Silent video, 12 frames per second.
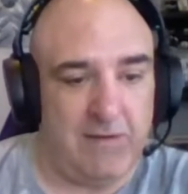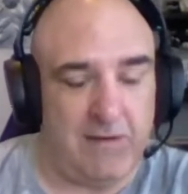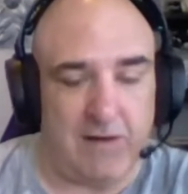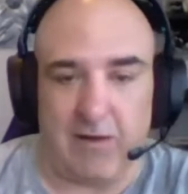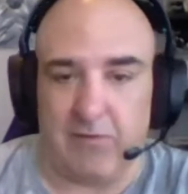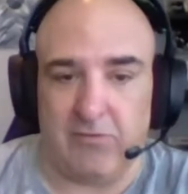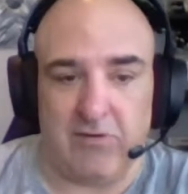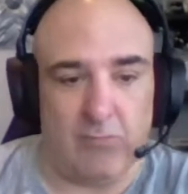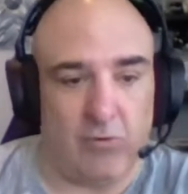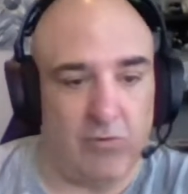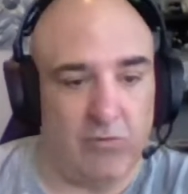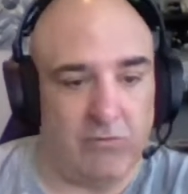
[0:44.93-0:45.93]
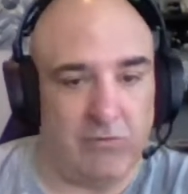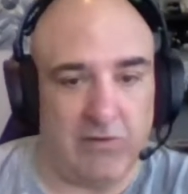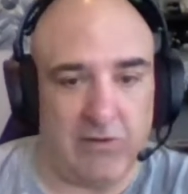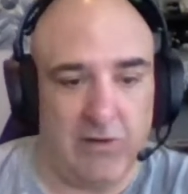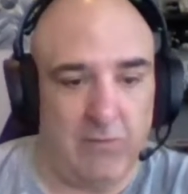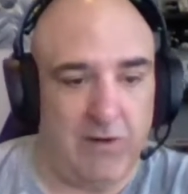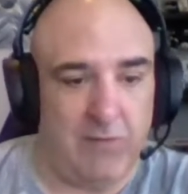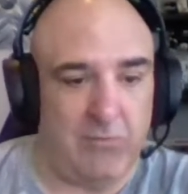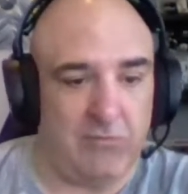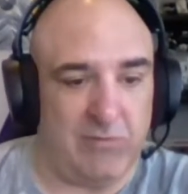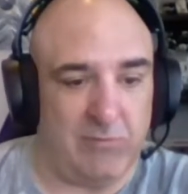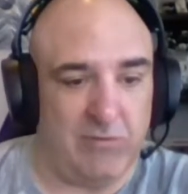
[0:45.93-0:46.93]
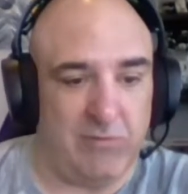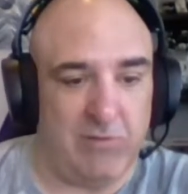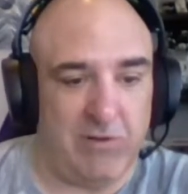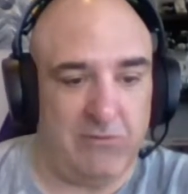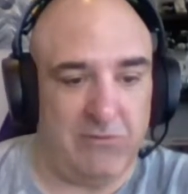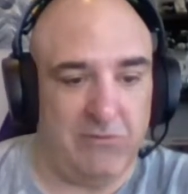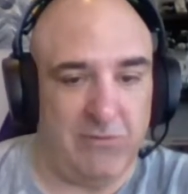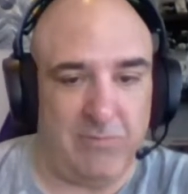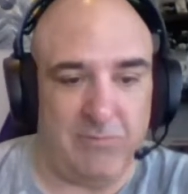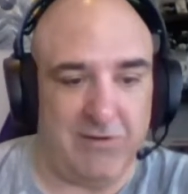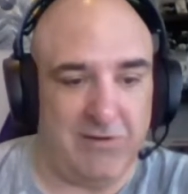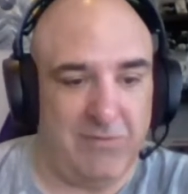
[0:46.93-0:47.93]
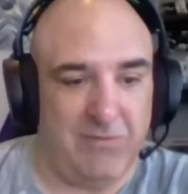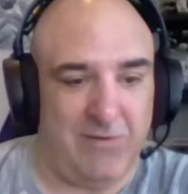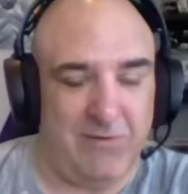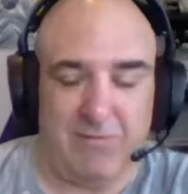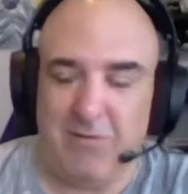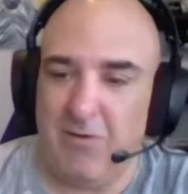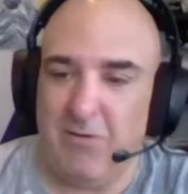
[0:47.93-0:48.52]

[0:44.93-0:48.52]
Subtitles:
In honor of Tim Earl, because he's like, you know what? I post on Bookie Blasters too. I'm like, you know what?